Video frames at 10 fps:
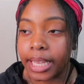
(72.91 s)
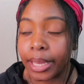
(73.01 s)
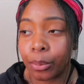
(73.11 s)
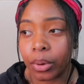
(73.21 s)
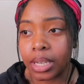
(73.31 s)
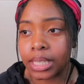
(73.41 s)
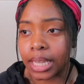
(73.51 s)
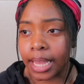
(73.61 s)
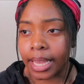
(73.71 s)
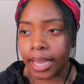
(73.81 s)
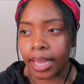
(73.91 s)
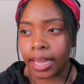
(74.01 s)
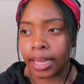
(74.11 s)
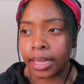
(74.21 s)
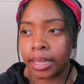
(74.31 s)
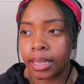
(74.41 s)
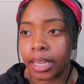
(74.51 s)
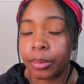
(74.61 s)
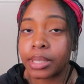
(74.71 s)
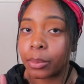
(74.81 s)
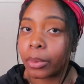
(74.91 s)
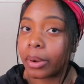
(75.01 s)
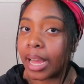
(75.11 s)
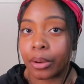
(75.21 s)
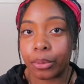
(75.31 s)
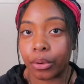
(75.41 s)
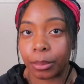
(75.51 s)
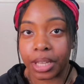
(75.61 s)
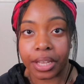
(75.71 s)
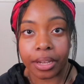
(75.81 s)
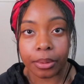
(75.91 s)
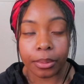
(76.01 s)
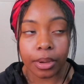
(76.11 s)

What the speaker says: It was somewhere where I don't normally go.